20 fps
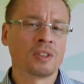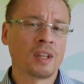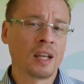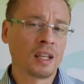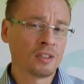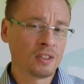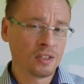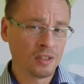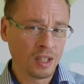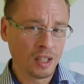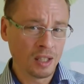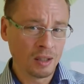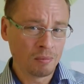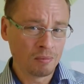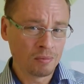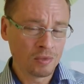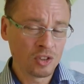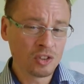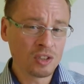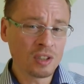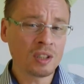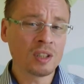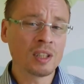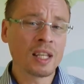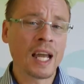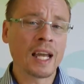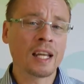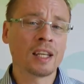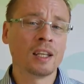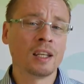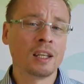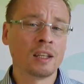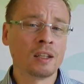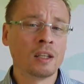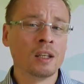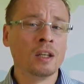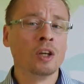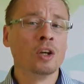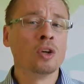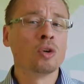That's the still
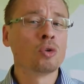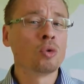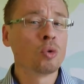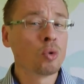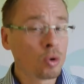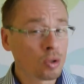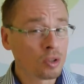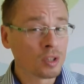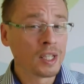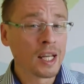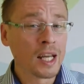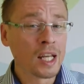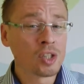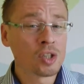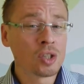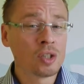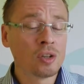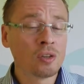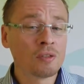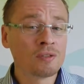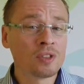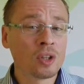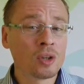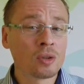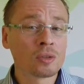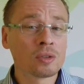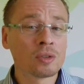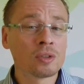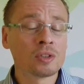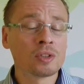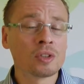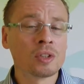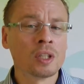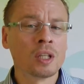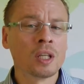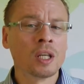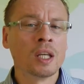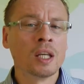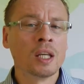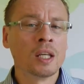lacking coordination of donors
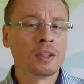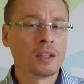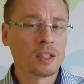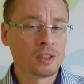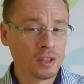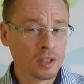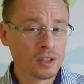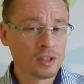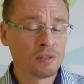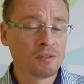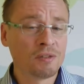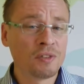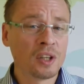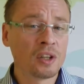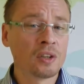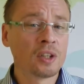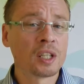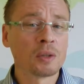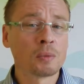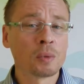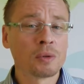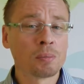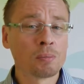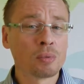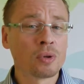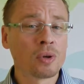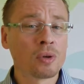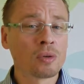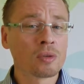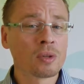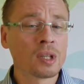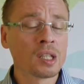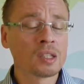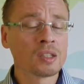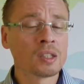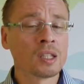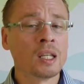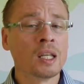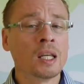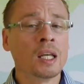that's interfering with
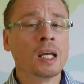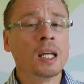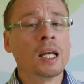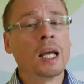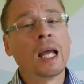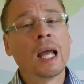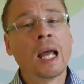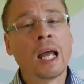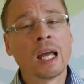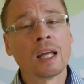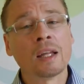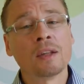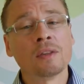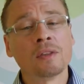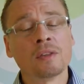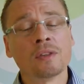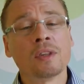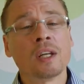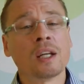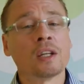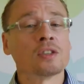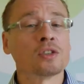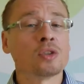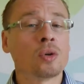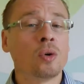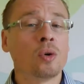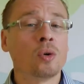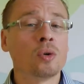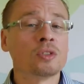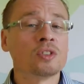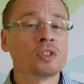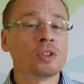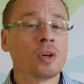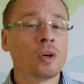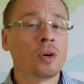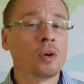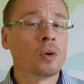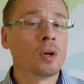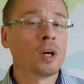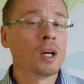progress, And there's
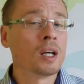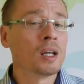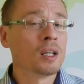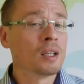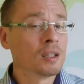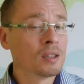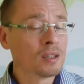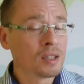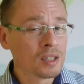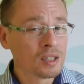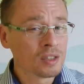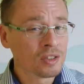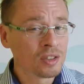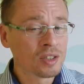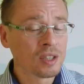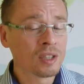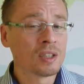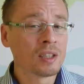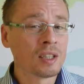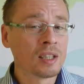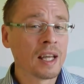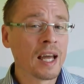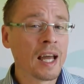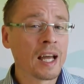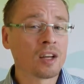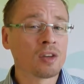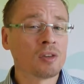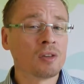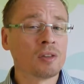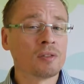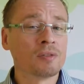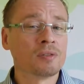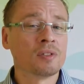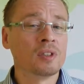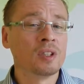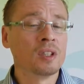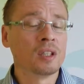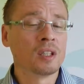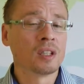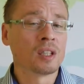also still a lack of
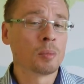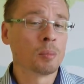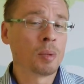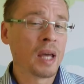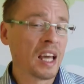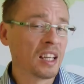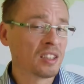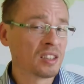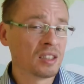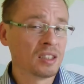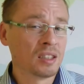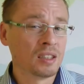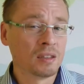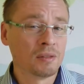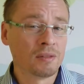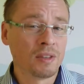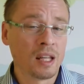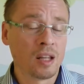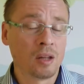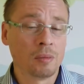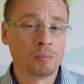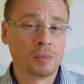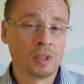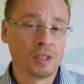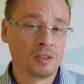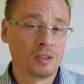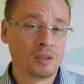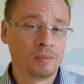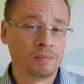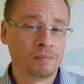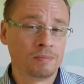capacity development.